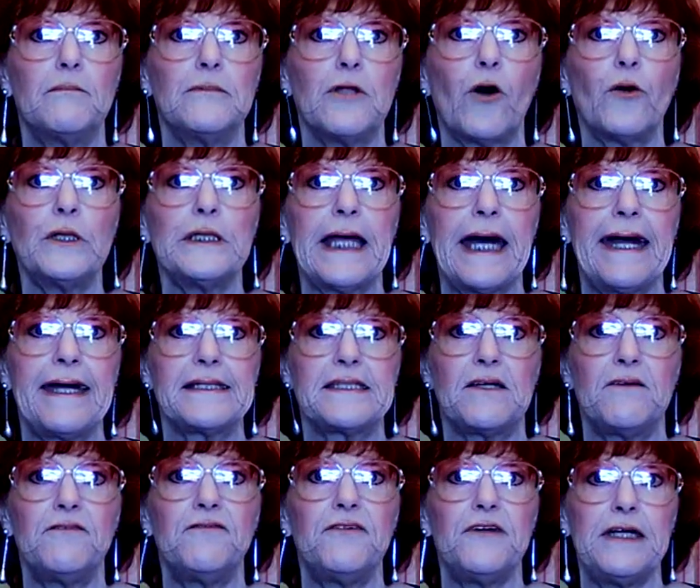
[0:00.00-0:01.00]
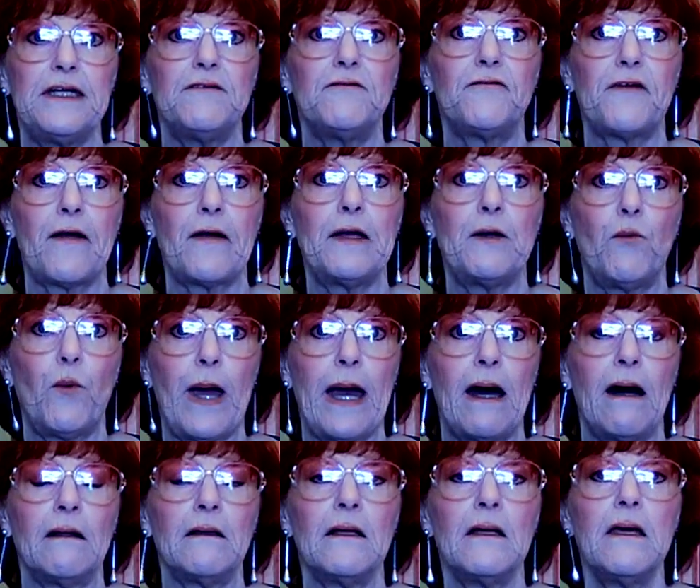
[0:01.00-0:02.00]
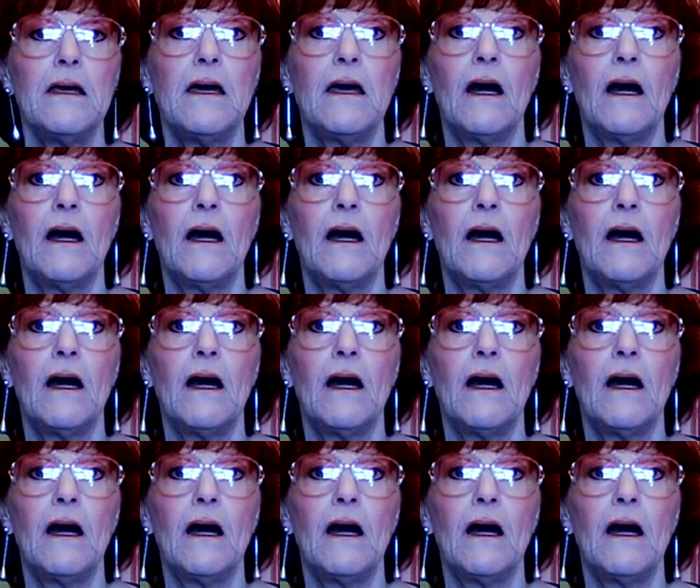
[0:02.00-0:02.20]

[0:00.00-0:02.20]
lower legs and feet very well.